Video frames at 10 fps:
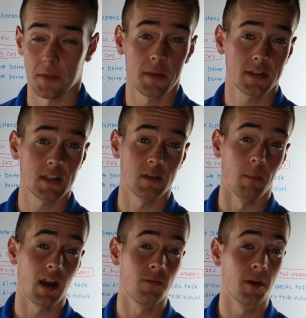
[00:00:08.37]
and this is
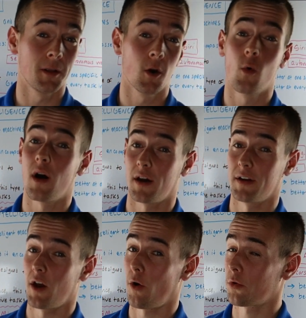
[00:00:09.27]
my video
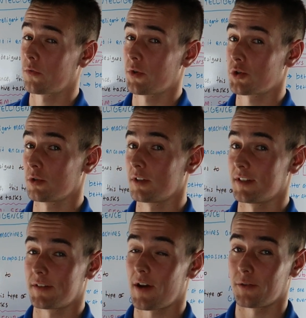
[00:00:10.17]
on artificial
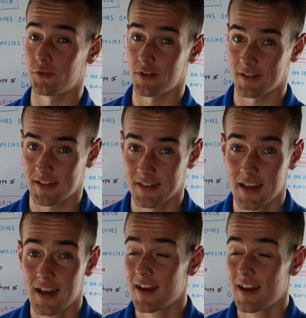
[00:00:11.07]
intelligence.